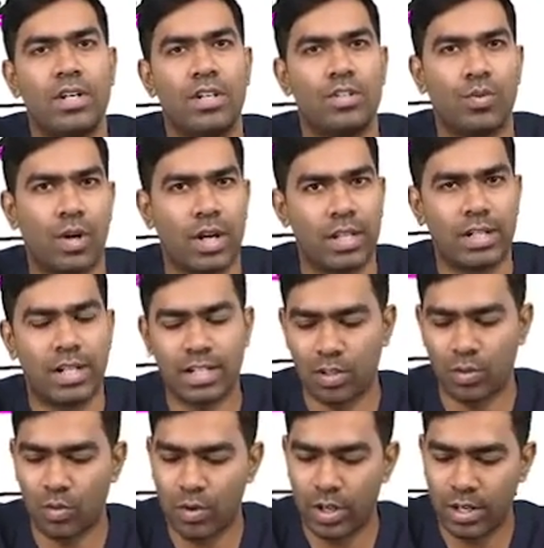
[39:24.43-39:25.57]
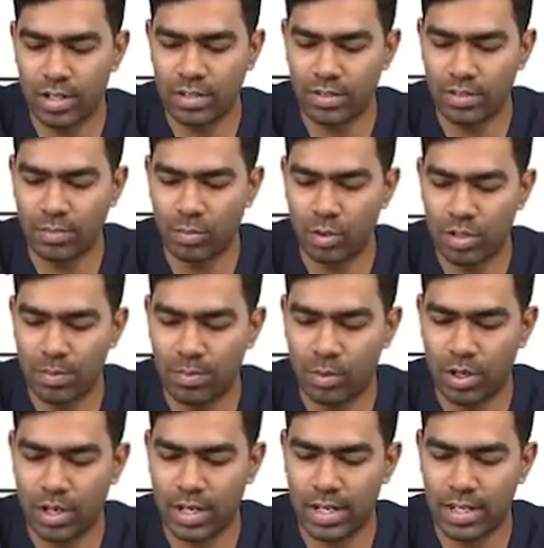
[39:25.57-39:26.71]
So what are the tests of ovarian reserve? The most
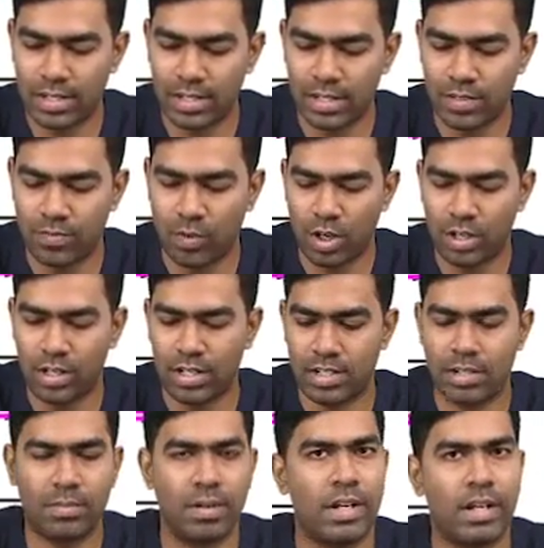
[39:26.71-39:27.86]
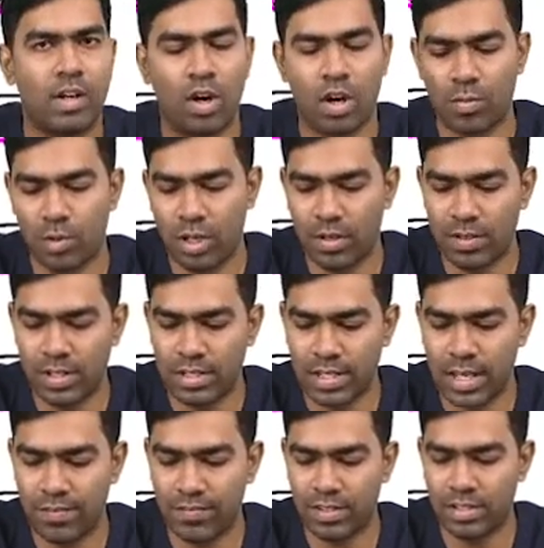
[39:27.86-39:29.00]
important test is follicular stimulating hormone levels,
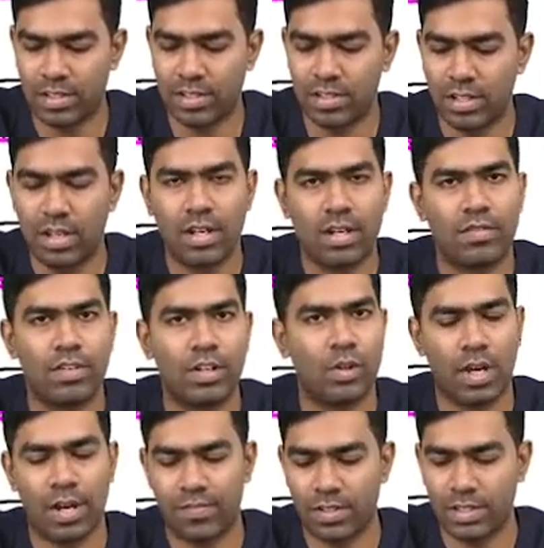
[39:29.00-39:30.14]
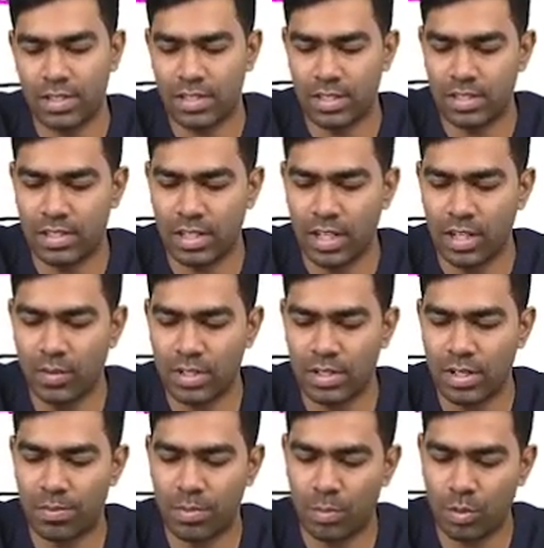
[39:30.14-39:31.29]
FSH. We know FSH is
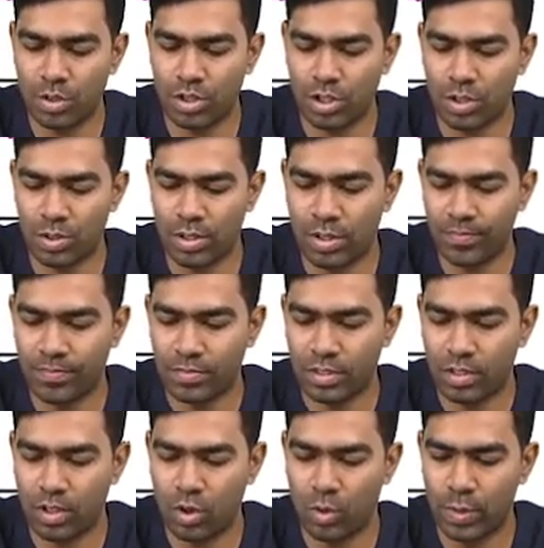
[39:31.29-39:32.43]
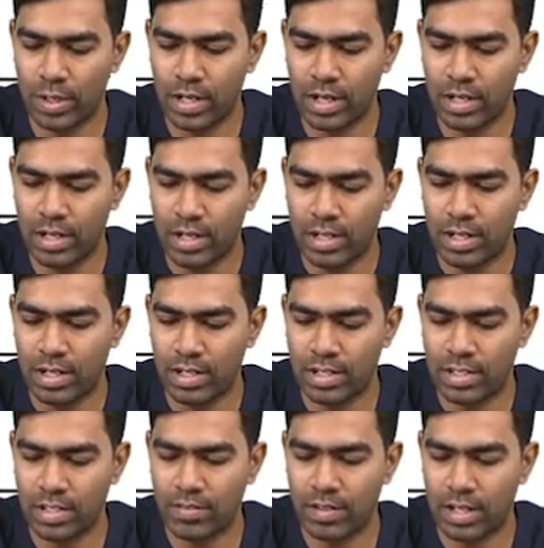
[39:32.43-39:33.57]
inversely proportional to the ovarian
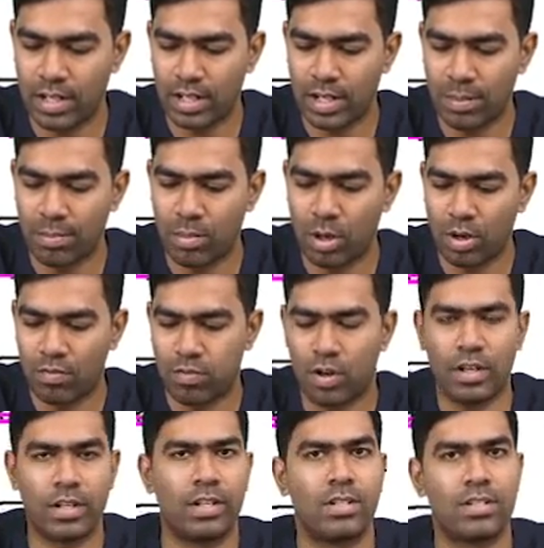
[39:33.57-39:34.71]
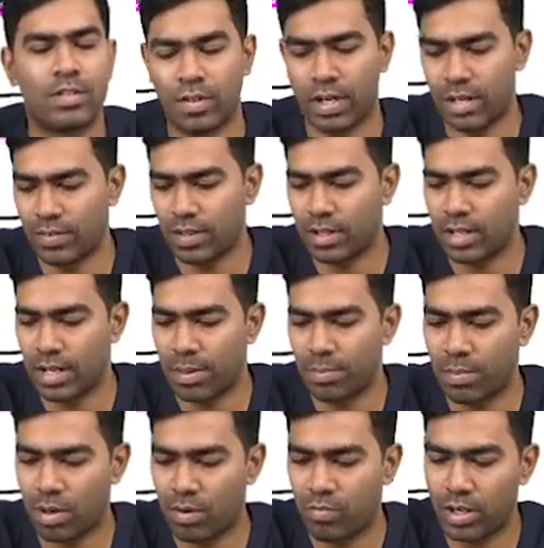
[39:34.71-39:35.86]
reserve and the number of follicles. So whenever the
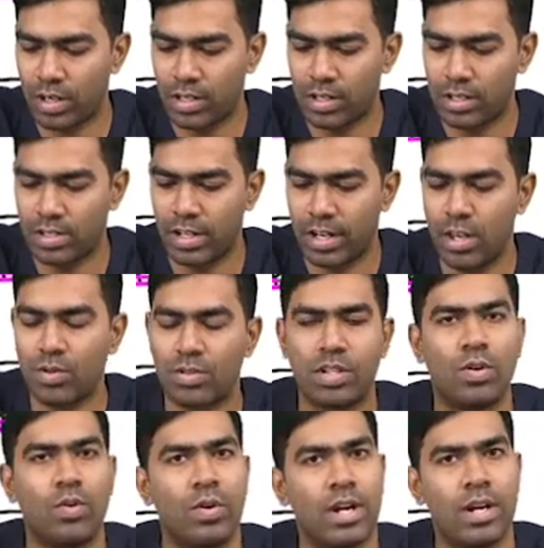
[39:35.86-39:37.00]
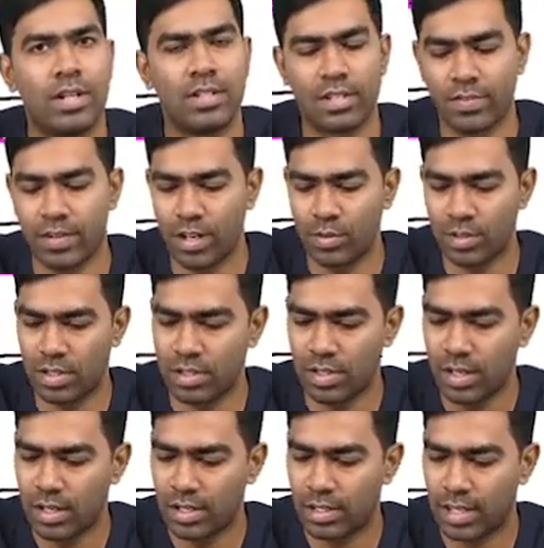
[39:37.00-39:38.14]
number of follicles reduce and the ovarian reserve reduces,
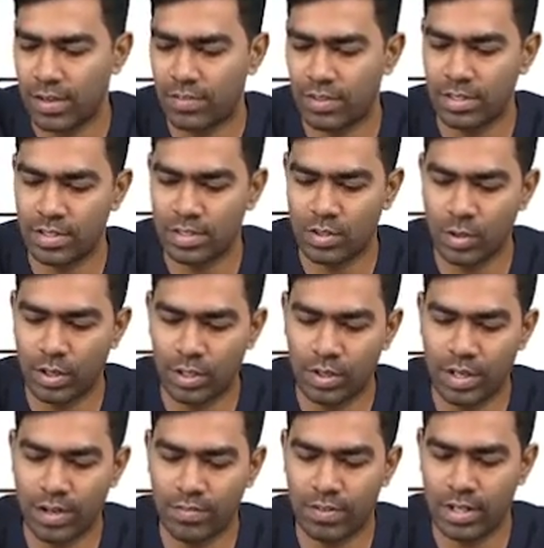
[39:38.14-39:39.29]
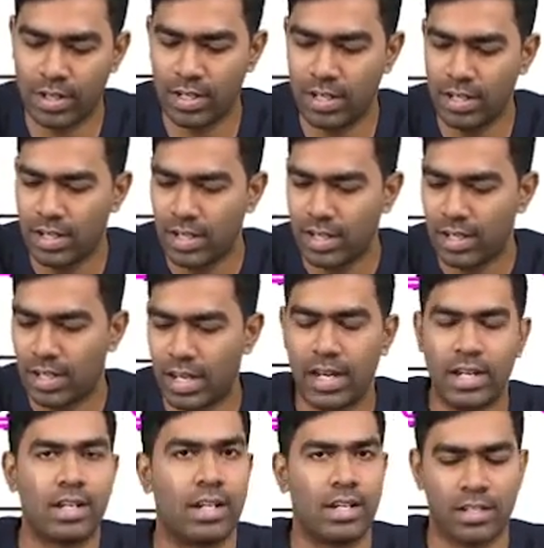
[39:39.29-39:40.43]
the FSH is going to definitely
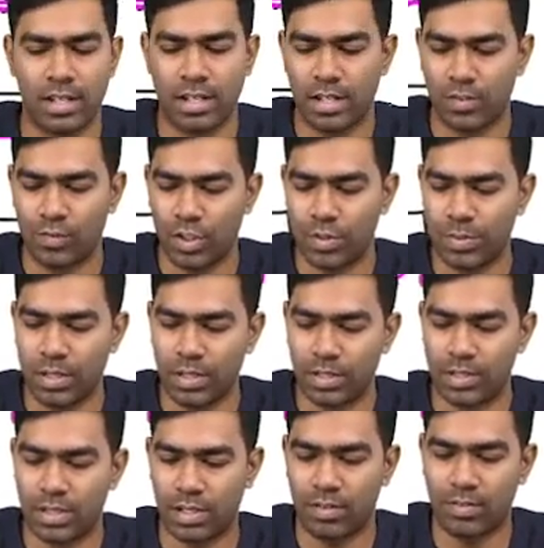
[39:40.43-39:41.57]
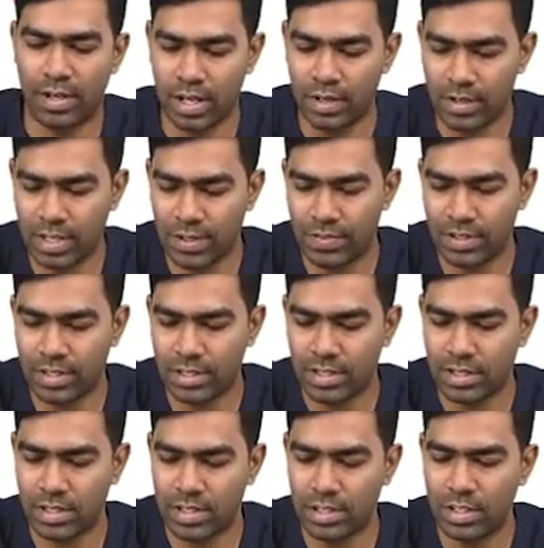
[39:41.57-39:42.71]
increase. Which means whenever the FSH
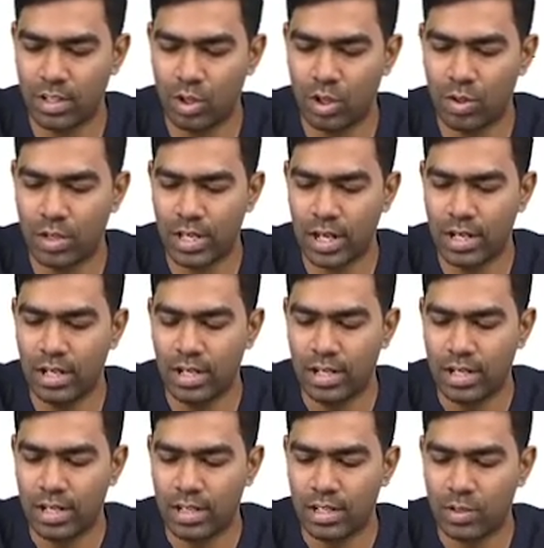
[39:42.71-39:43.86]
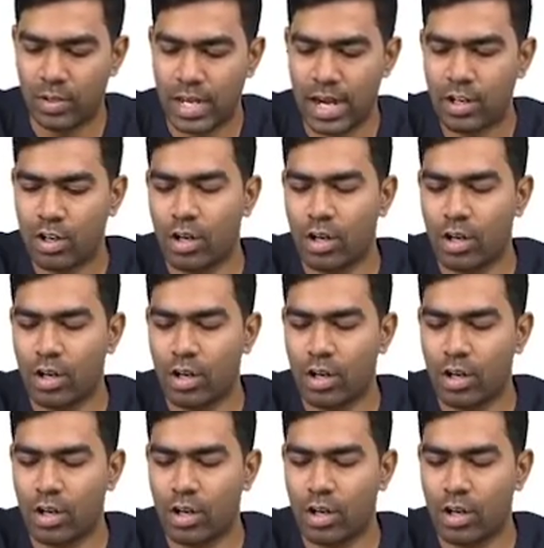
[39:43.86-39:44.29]
is 0 to 10, You can